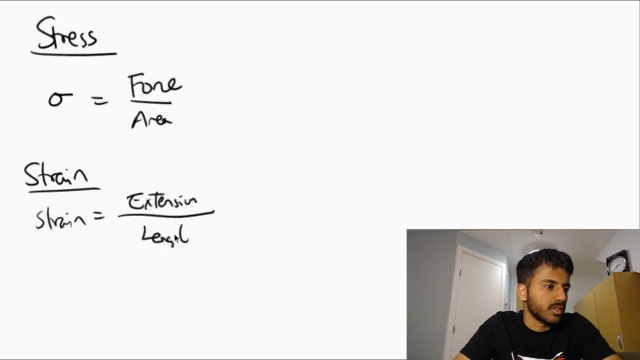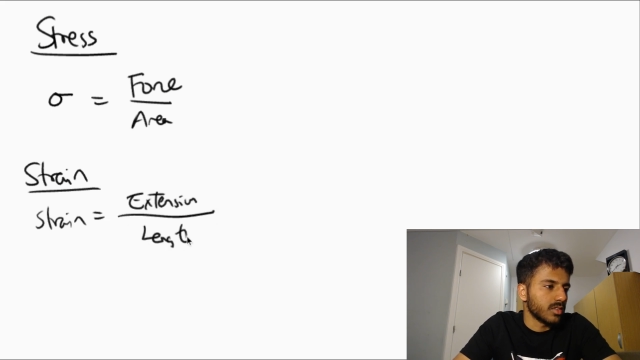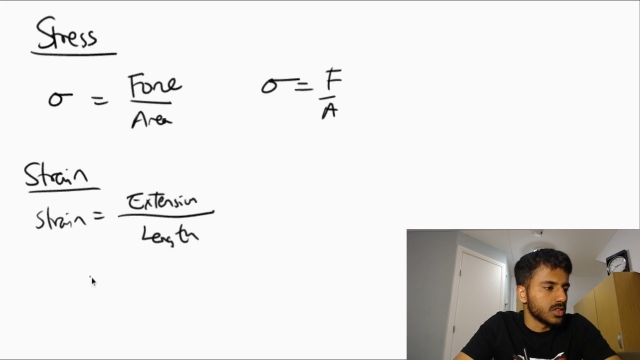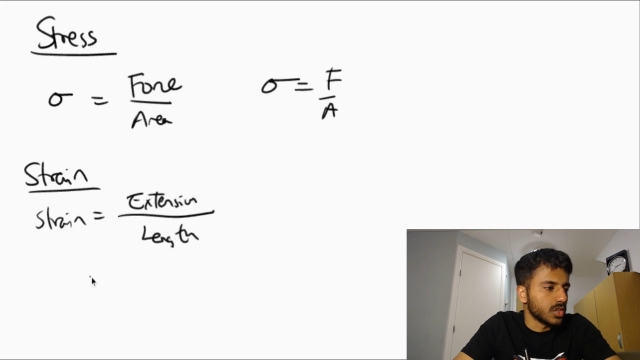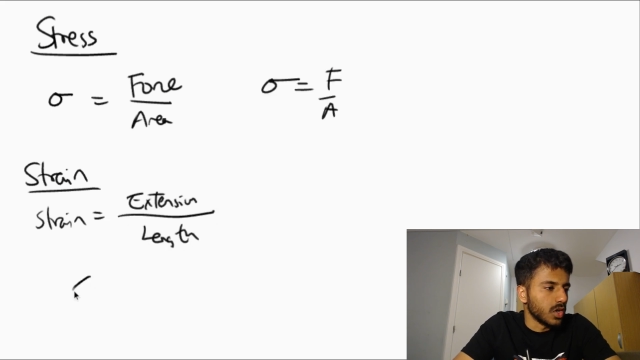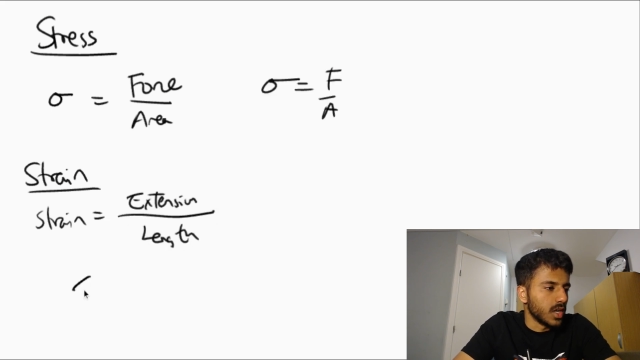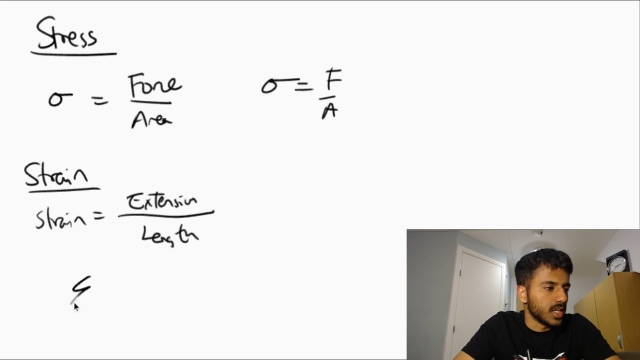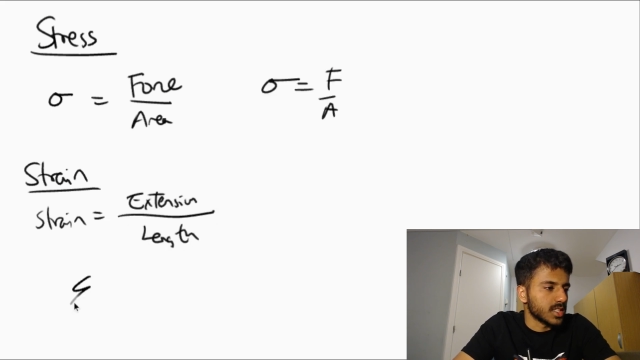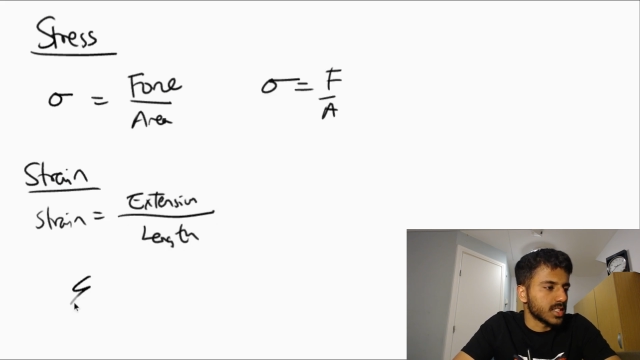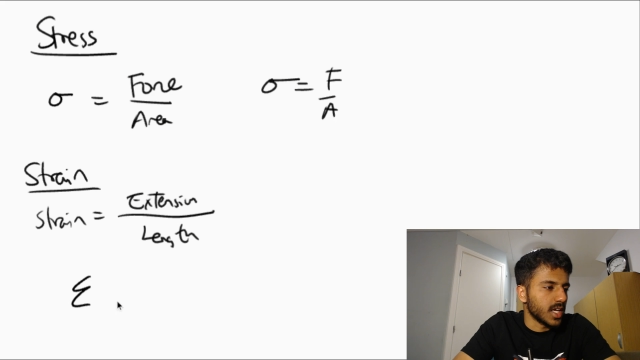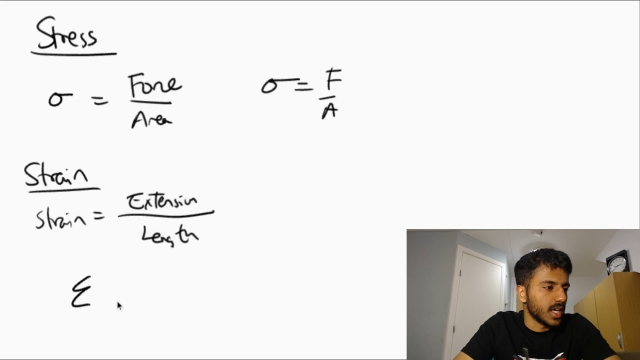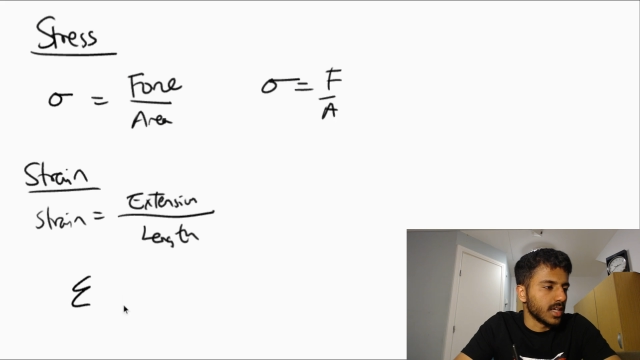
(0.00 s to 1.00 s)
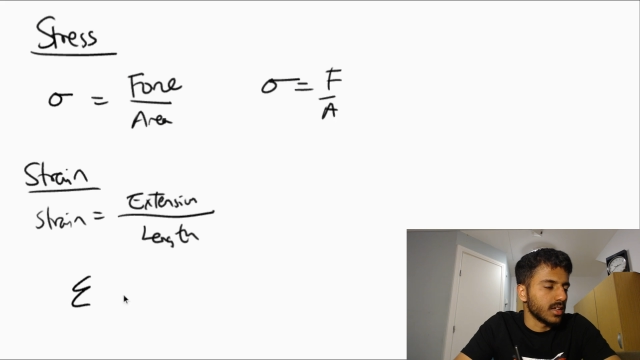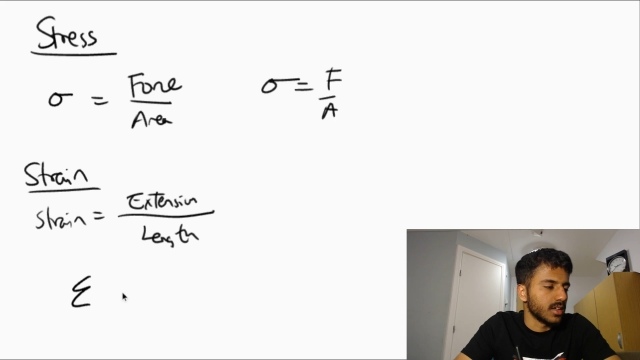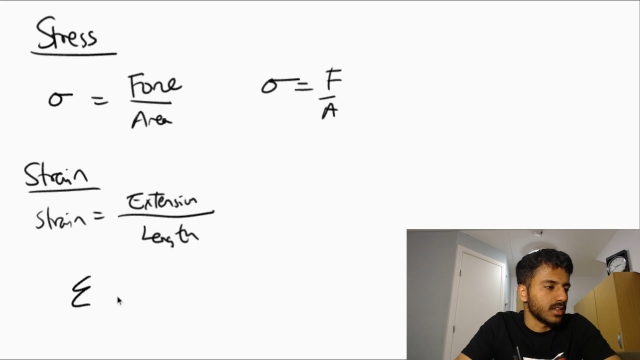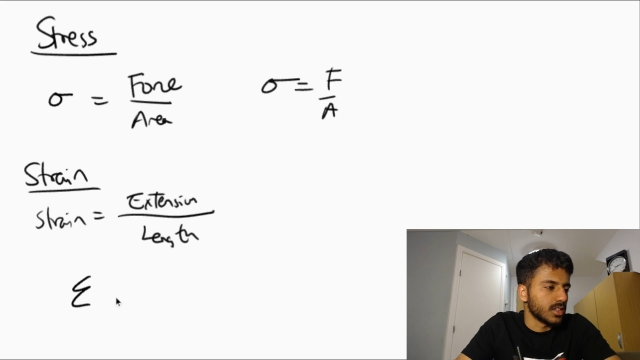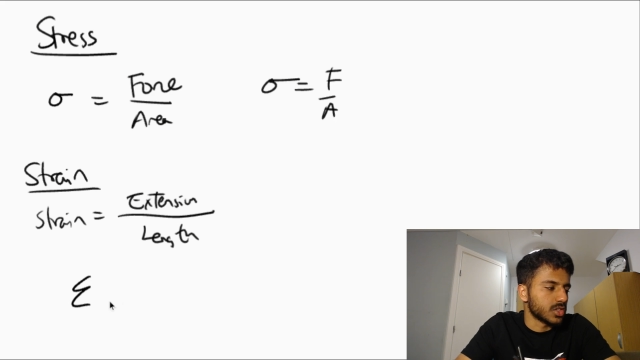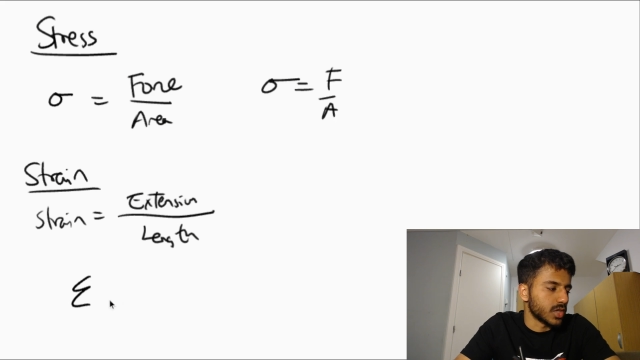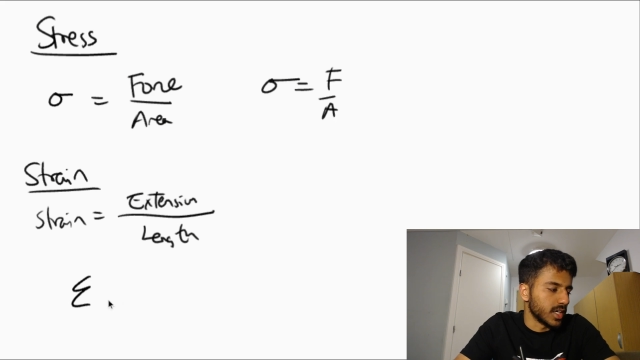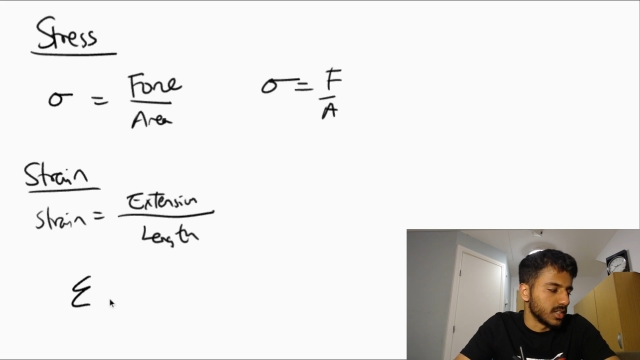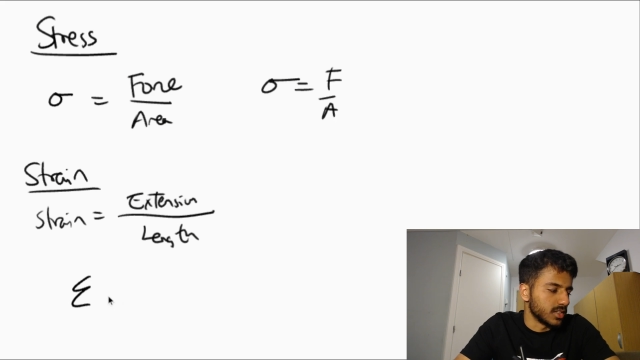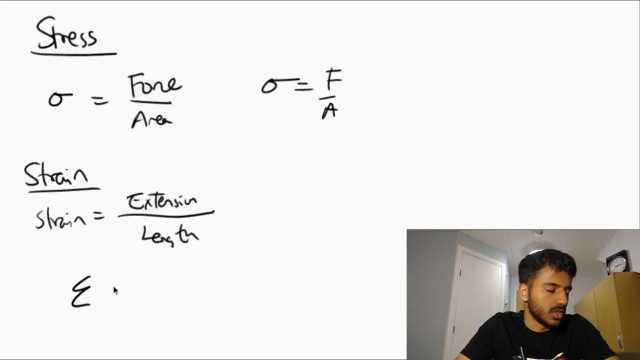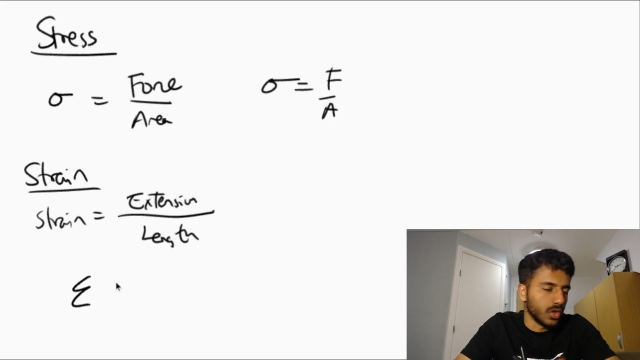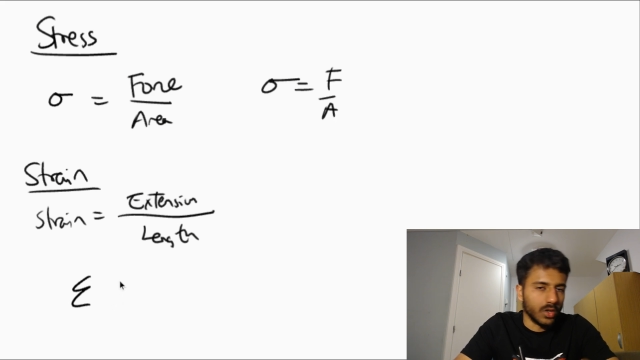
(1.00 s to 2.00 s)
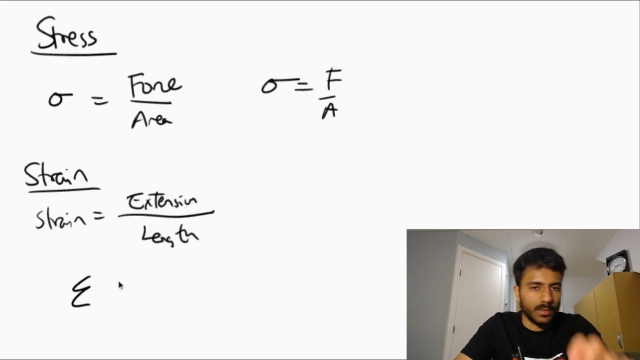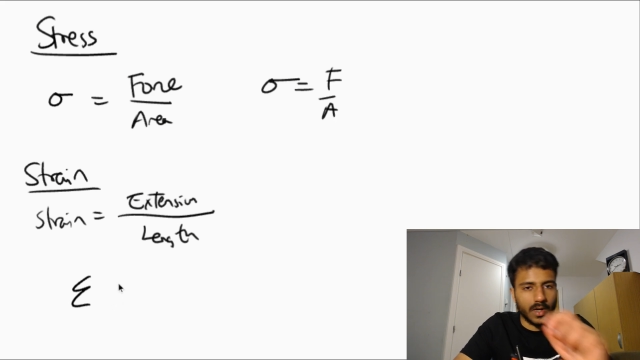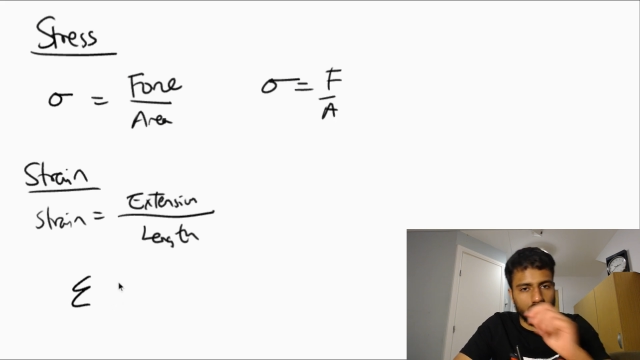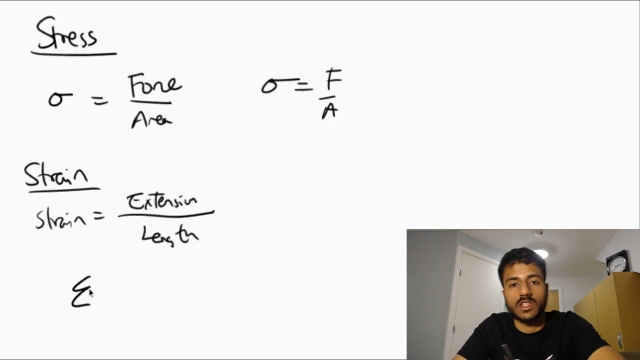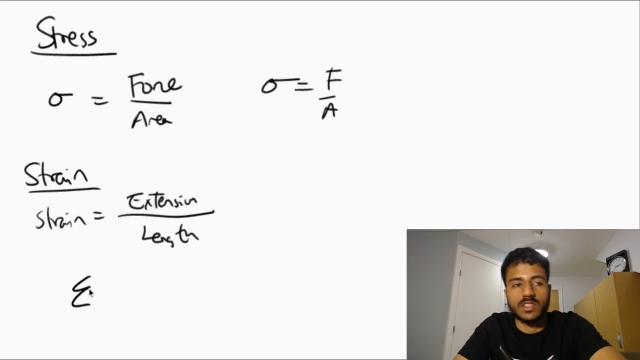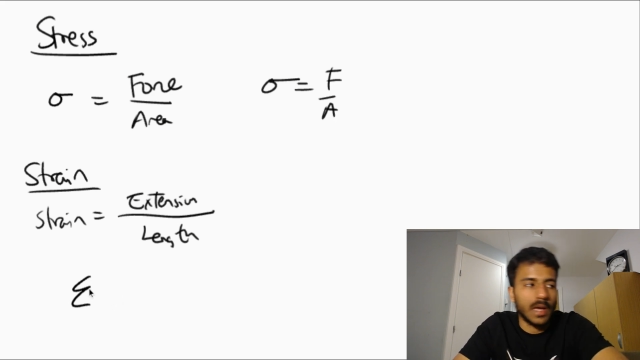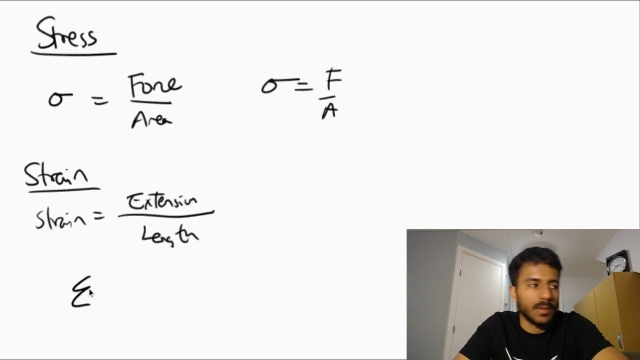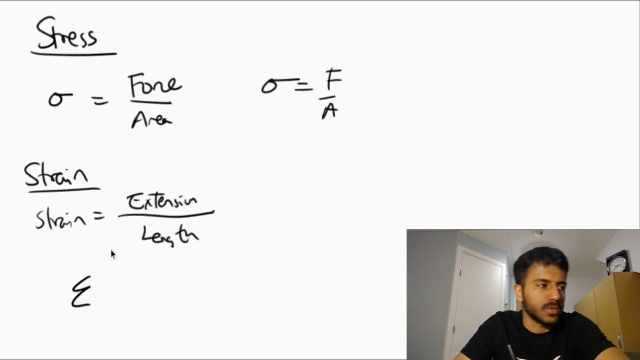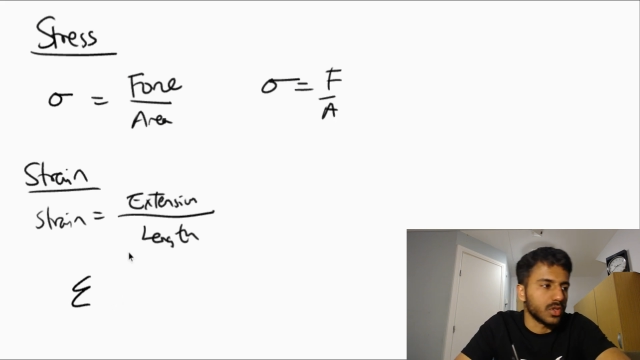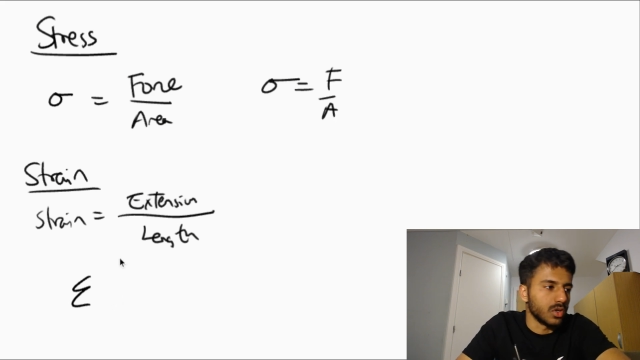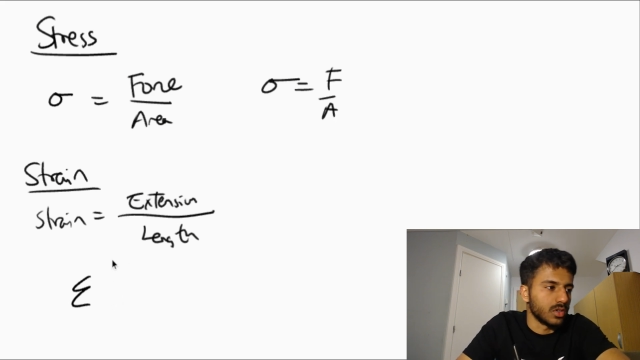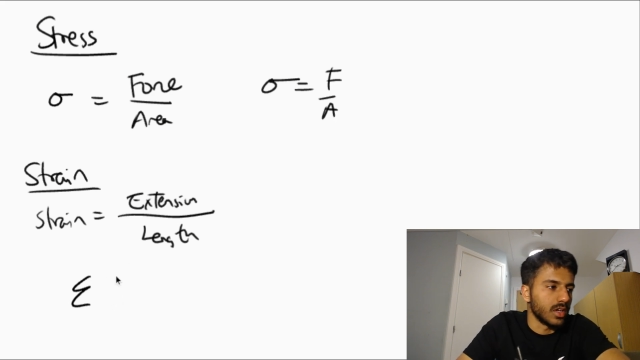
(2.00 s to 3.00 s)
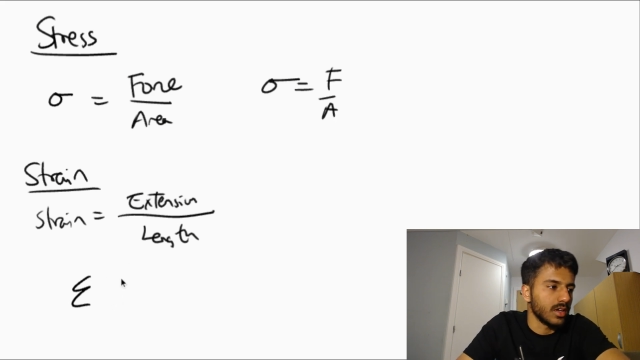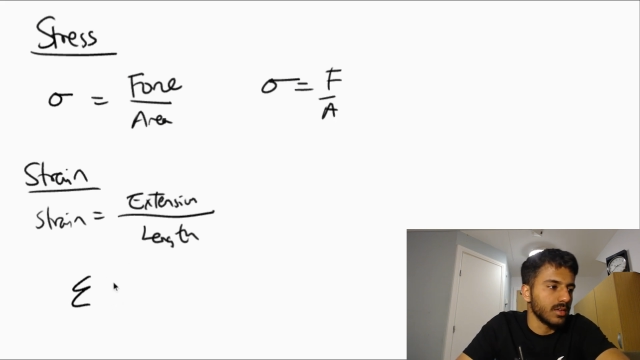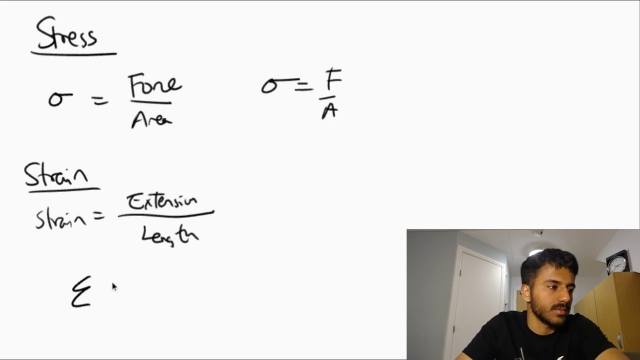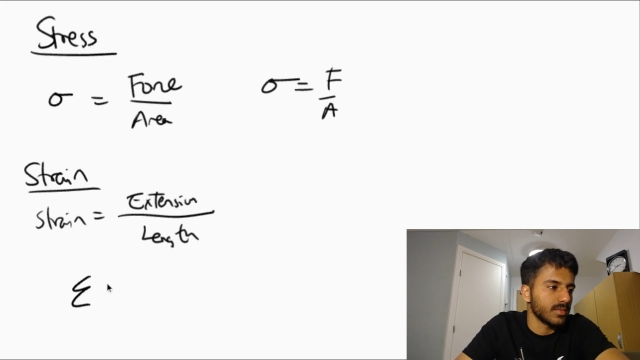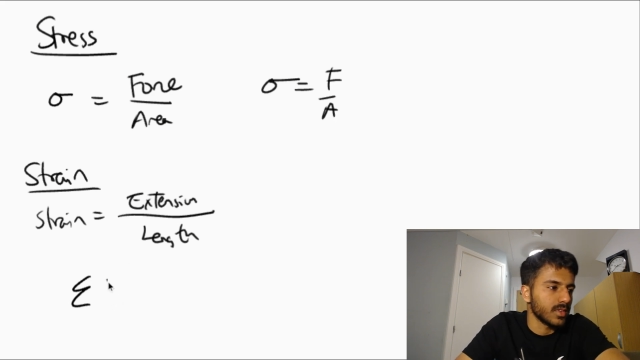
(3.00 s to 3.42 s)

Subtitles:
So let's say the strain is denoted by this epsilon here.